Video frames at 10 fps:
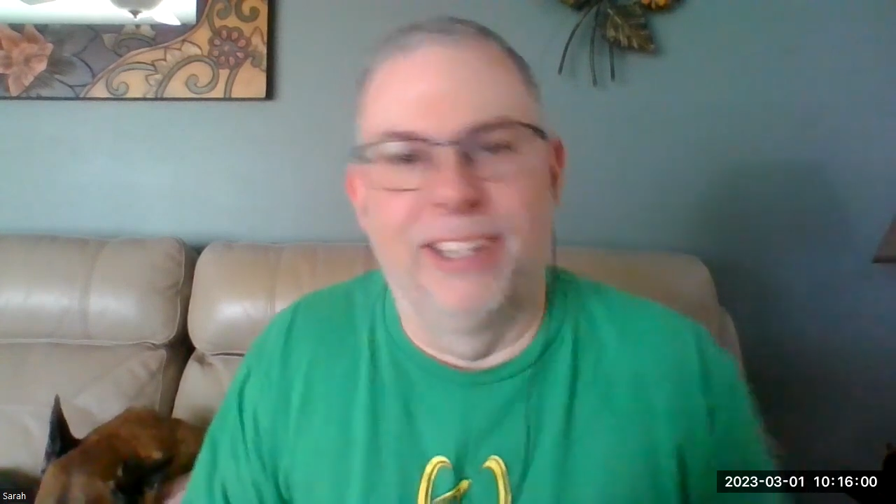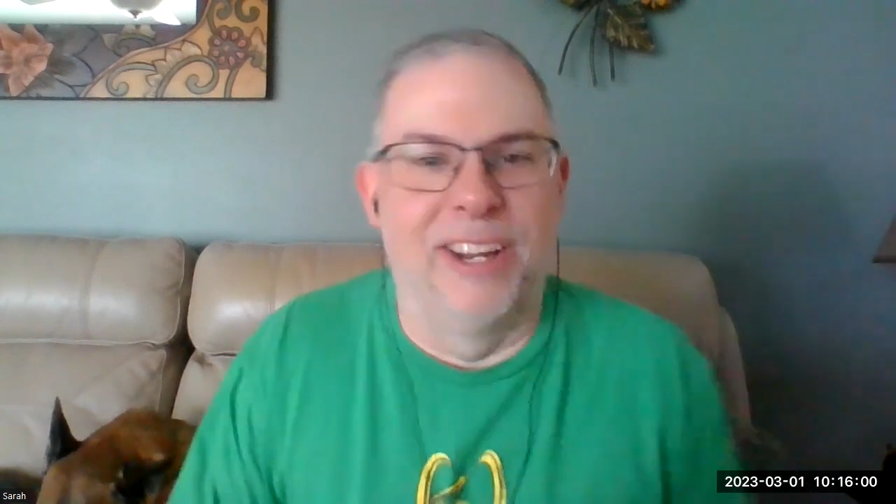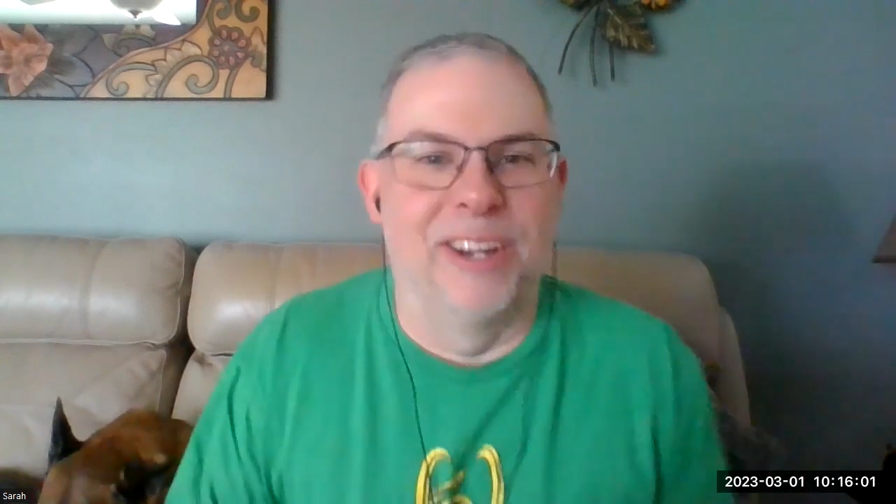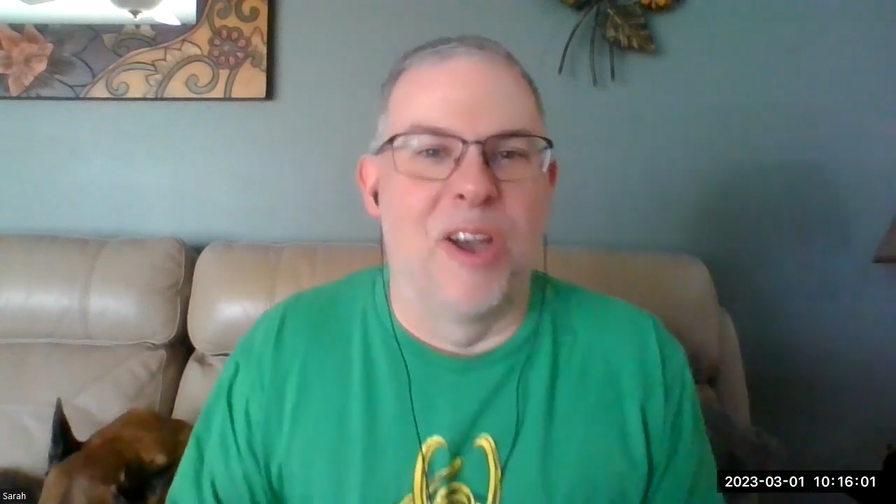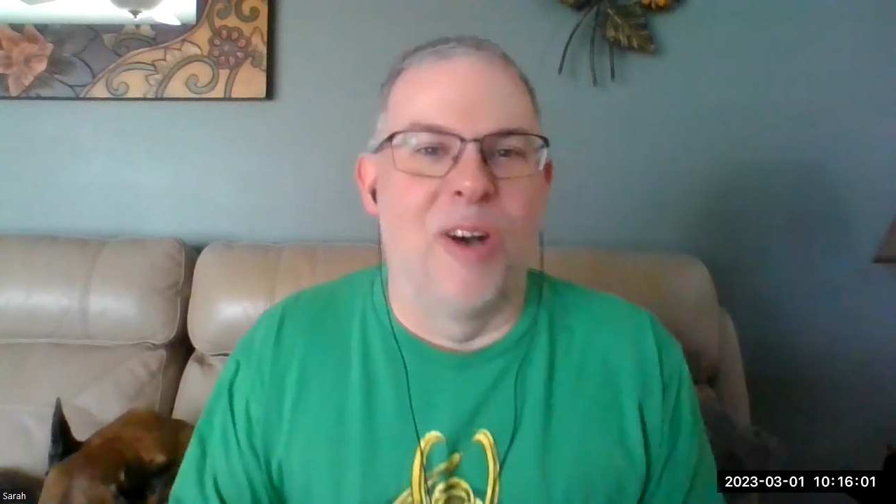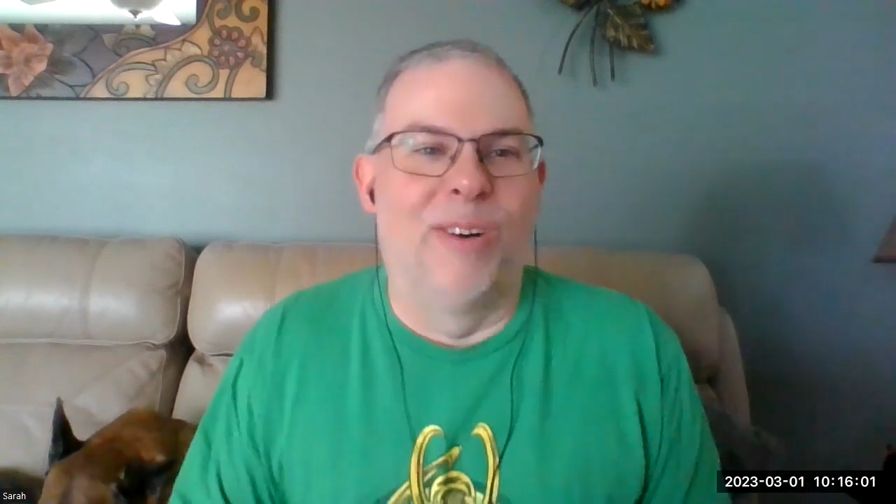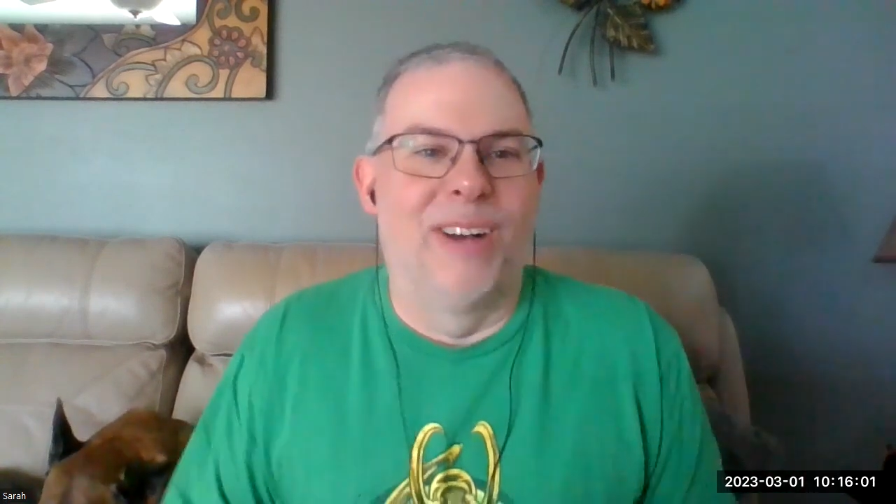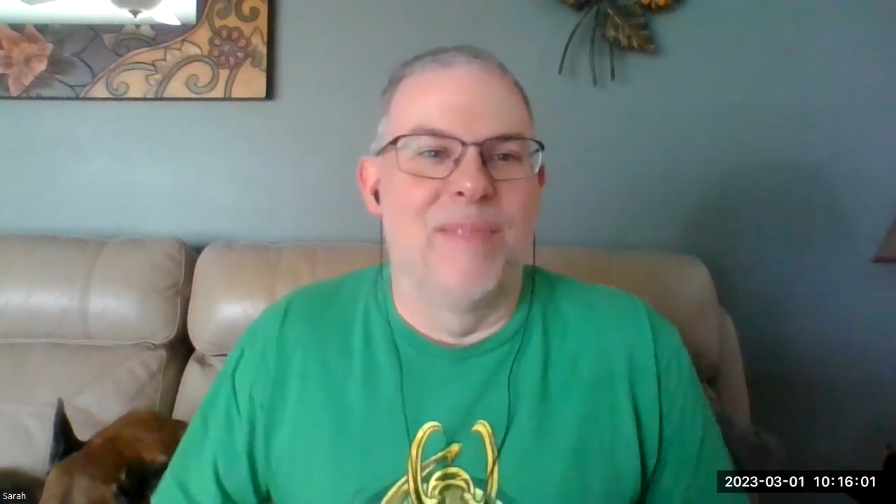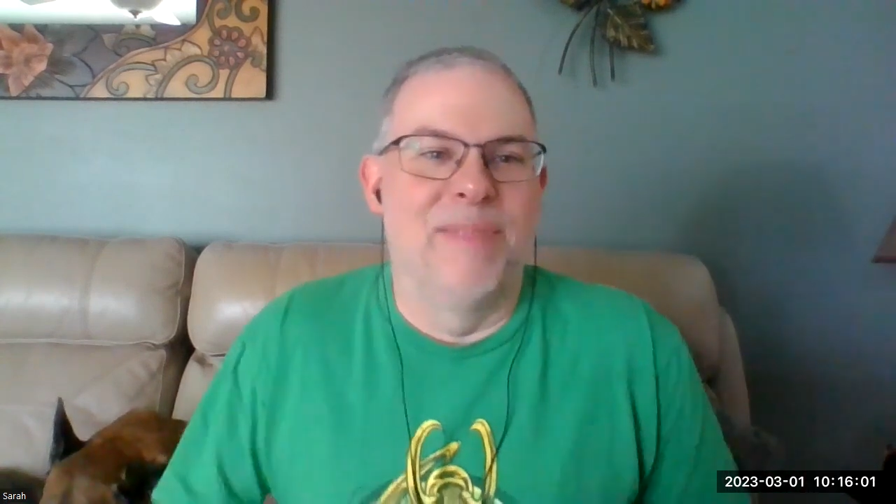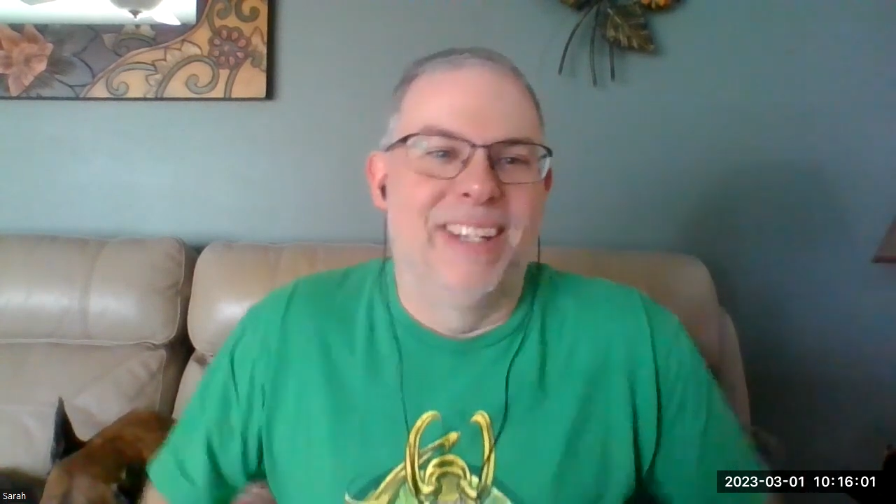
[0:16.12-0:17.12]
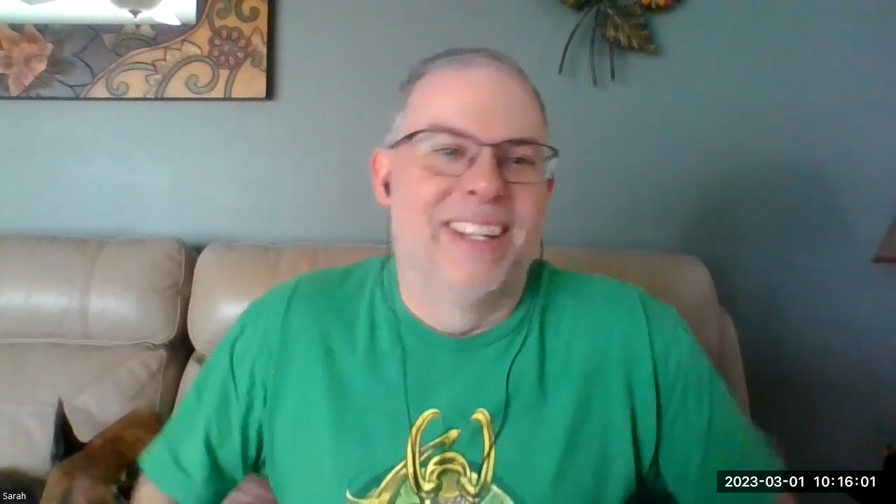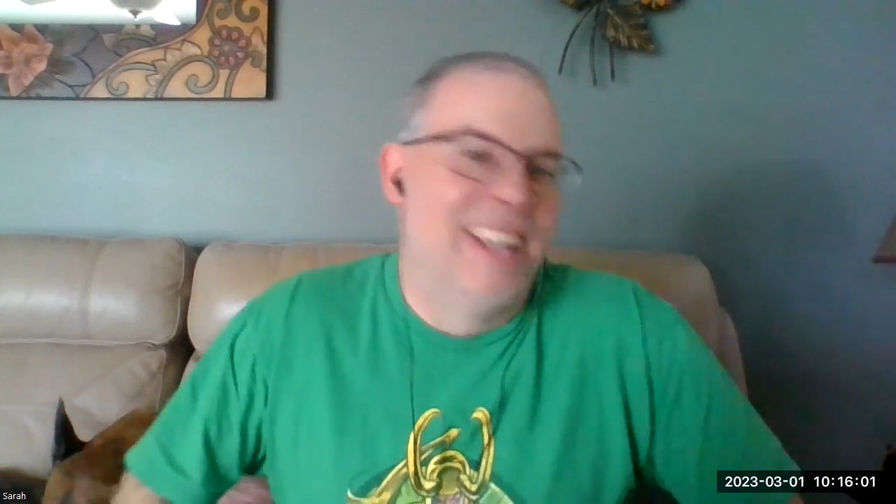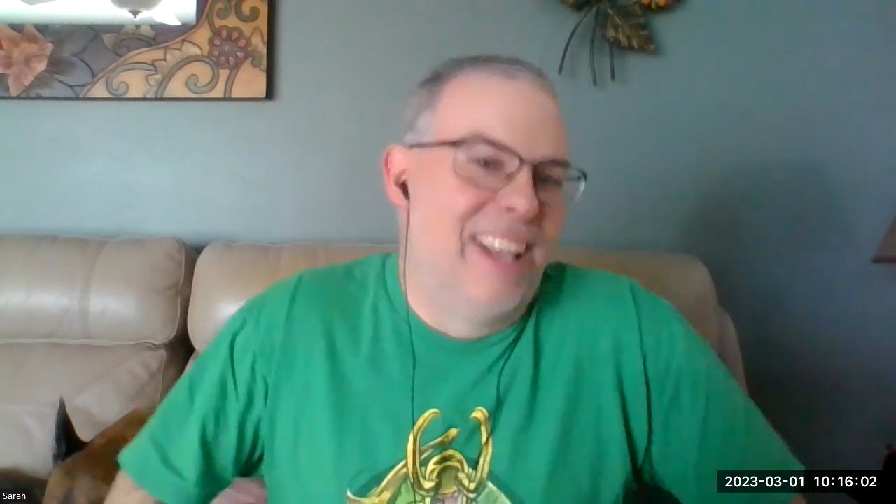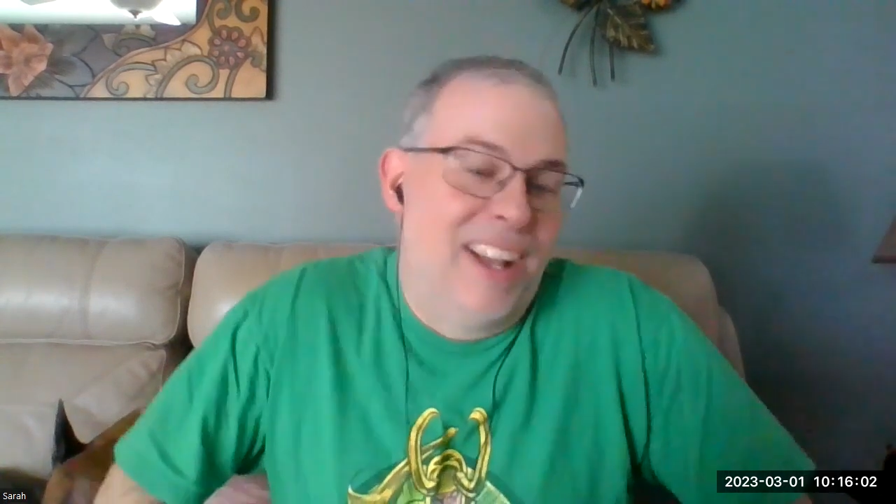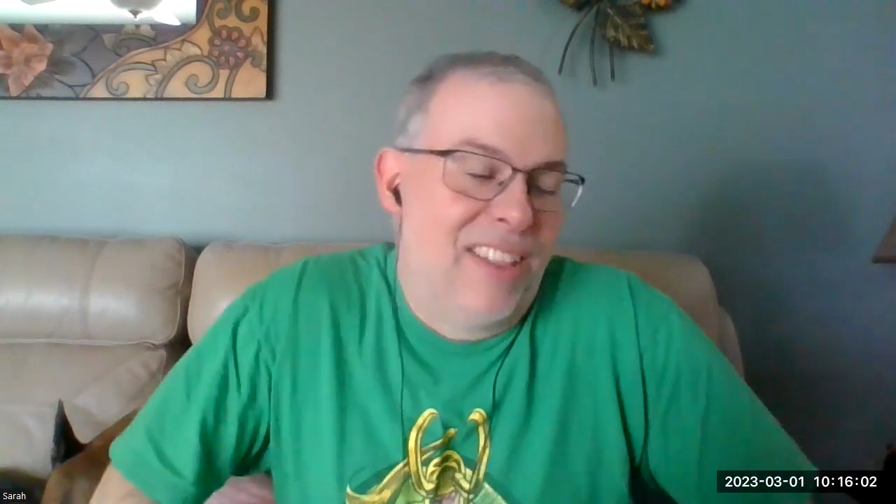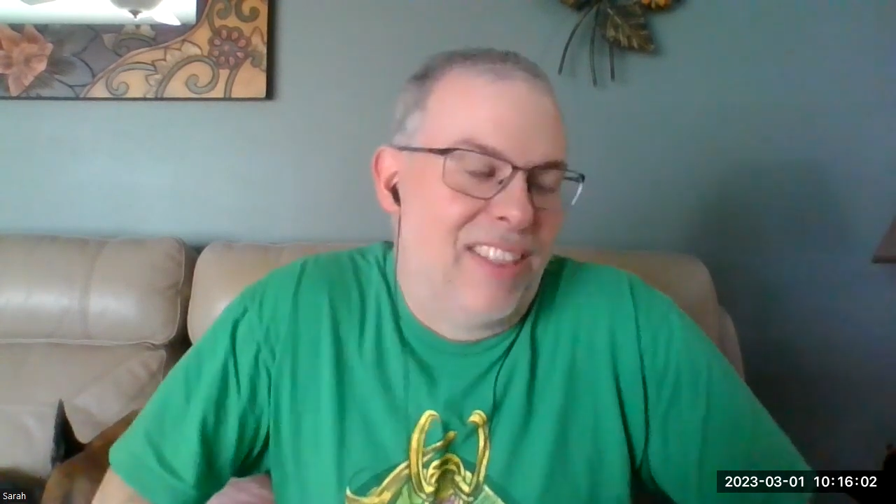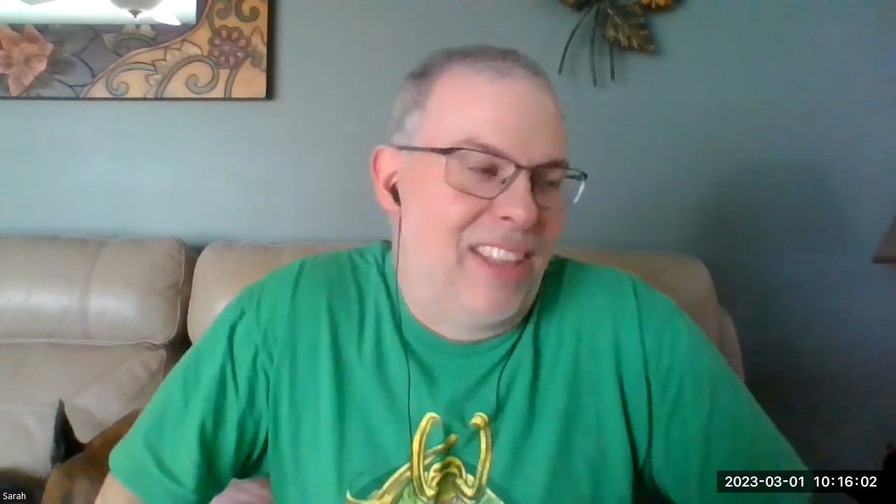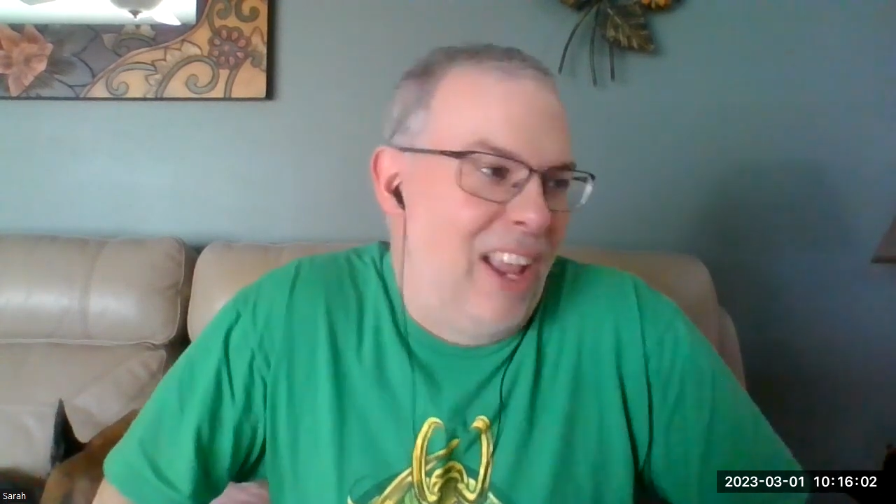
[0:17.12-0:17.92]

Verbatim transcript: you know i mean uh,